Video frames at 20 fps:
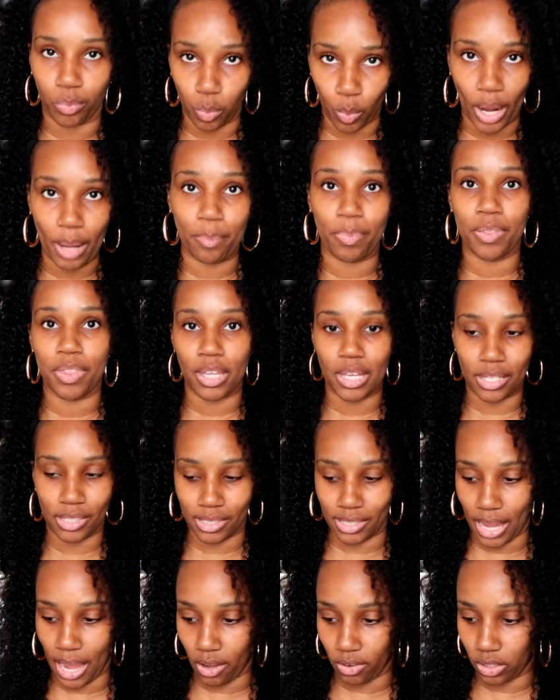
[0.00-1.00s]
wipe
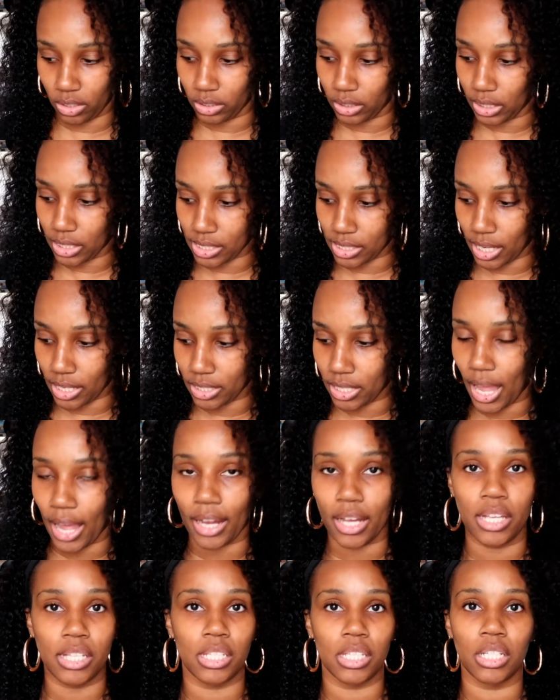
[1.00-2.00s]
things down and things like
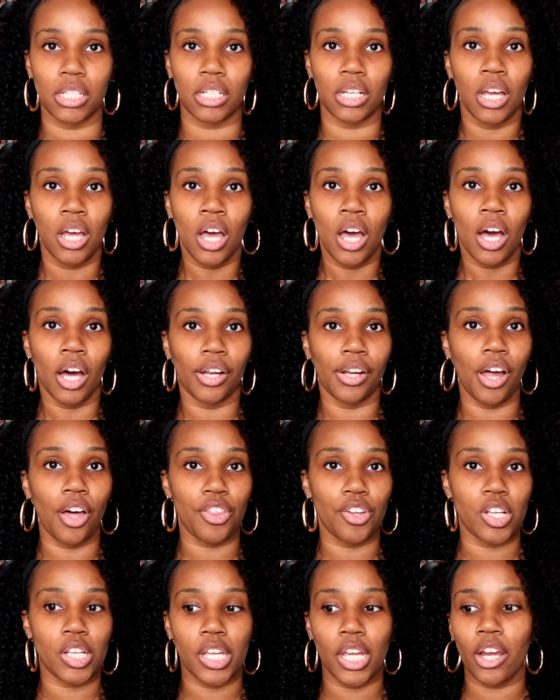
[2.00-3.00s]
that, because in
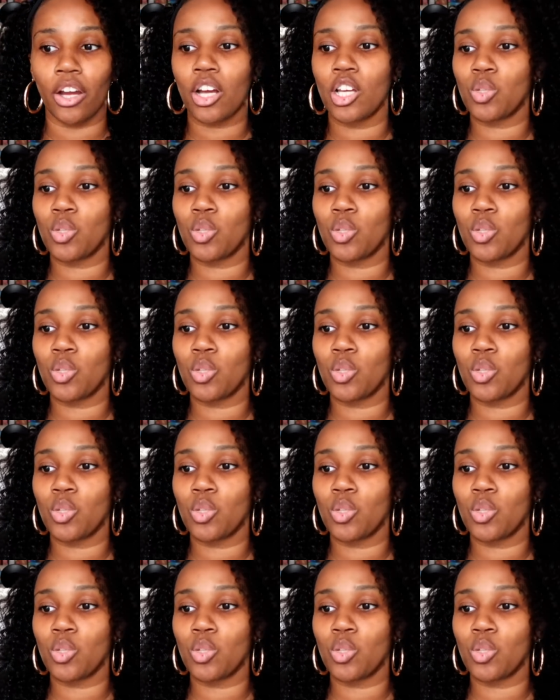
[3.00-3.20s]
another year,